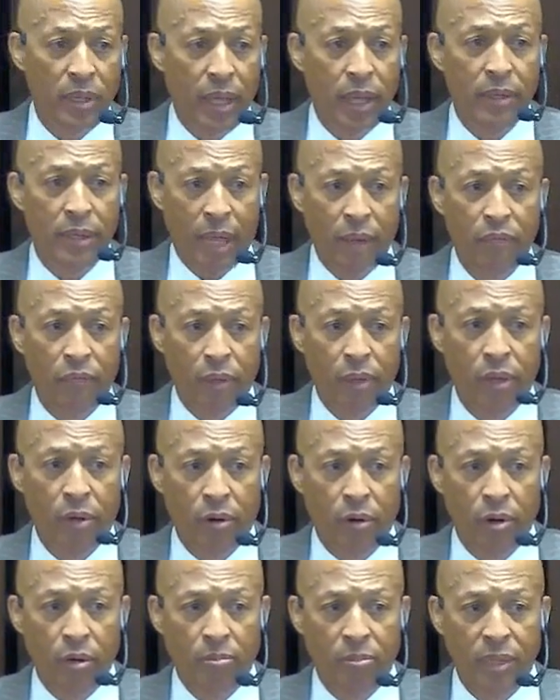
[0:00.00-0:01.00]
me that, that really
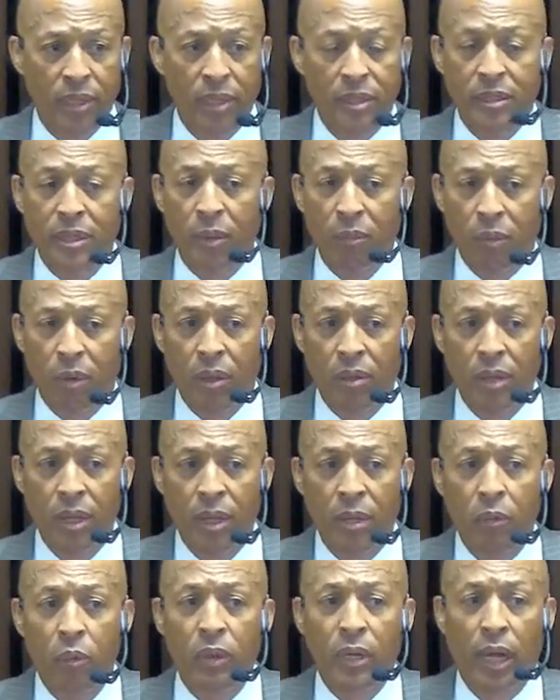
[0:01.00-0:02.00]
hurt me. He said, Well,
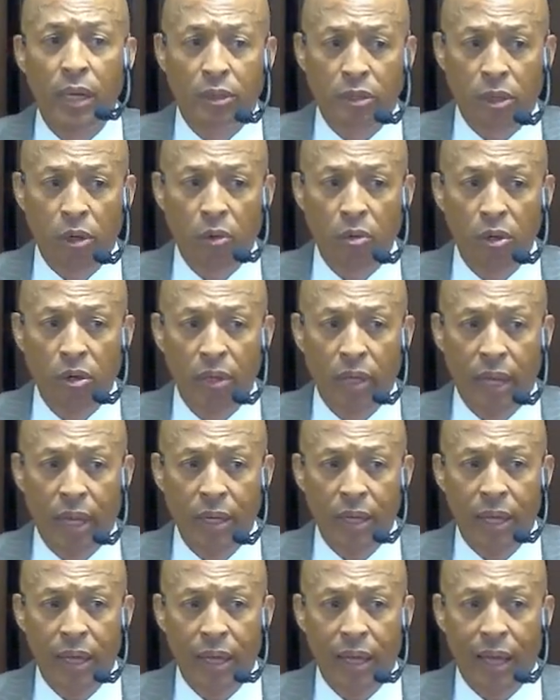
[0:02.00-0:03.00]
when I told you
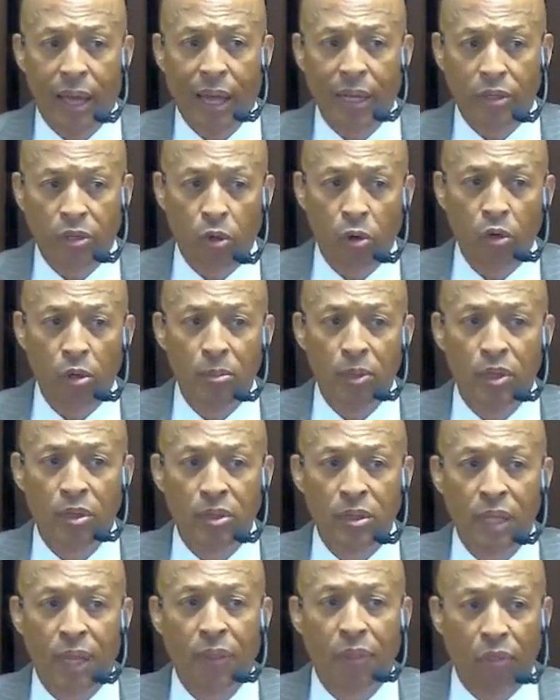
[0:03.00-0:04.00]
that, I told you
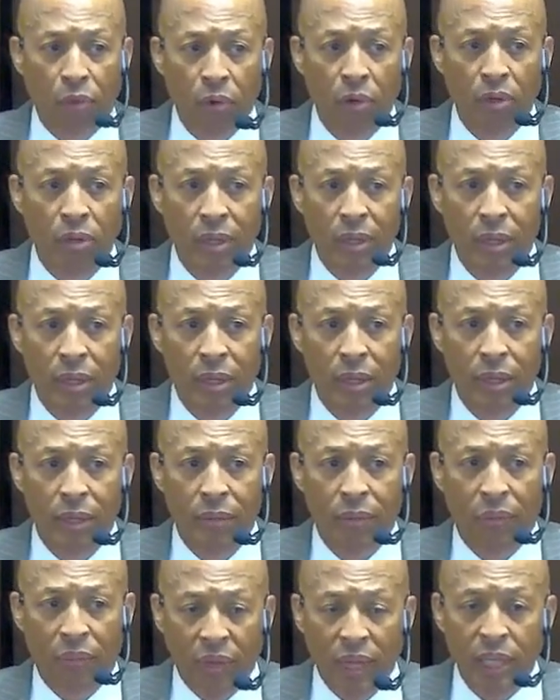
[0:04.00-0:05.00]
because I thought
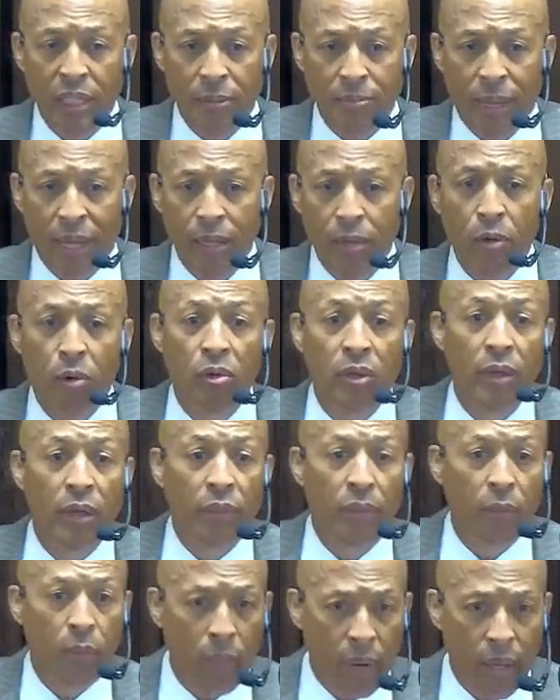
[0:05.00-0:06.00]
things might go the
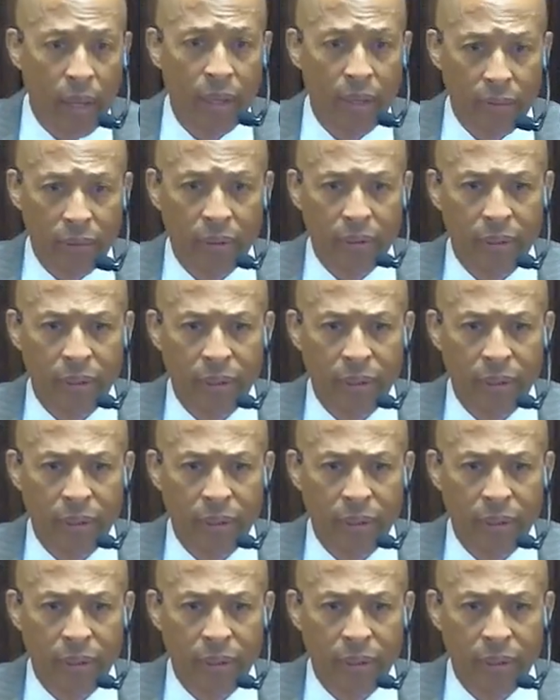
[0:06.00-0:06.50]
other way,